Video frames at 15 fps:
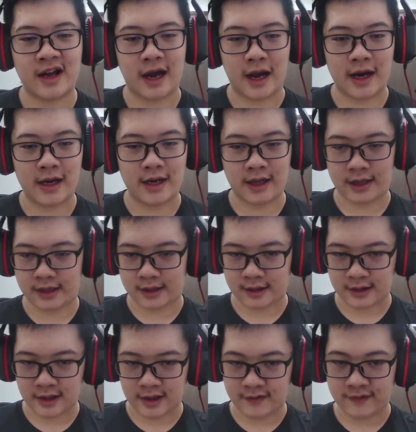Either like
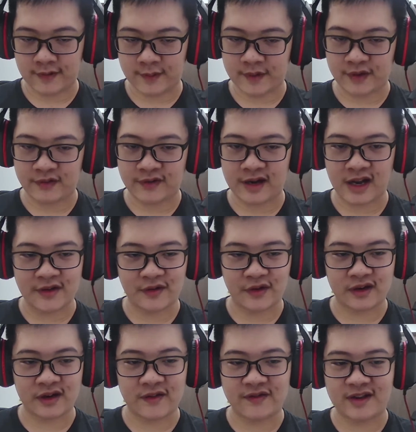none of them survive,
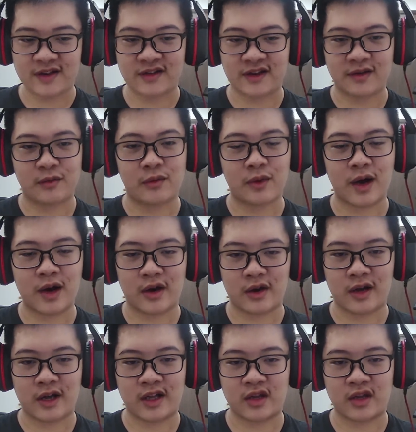or it comes out to like one or like